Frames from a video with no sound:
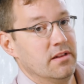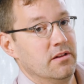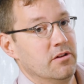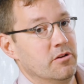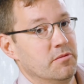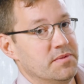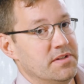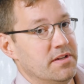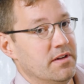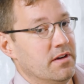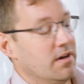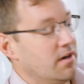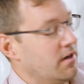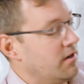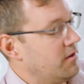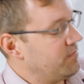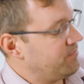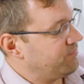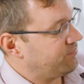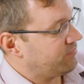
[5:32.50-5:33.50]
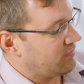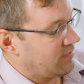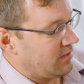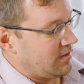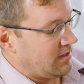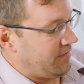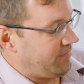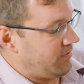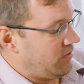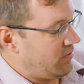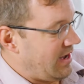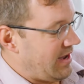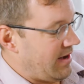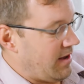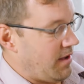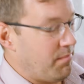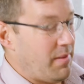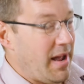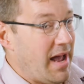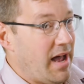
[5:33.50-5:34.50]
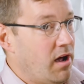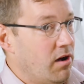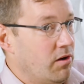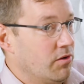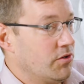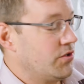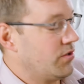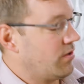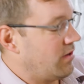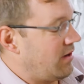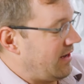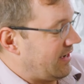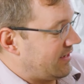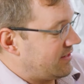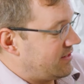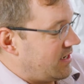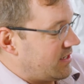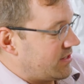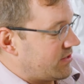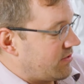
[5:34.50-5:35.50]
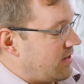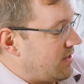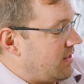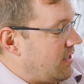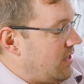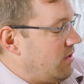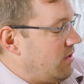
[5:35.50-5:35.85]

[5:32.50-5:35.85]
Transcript: loops here. If you had a pouch or an accessory that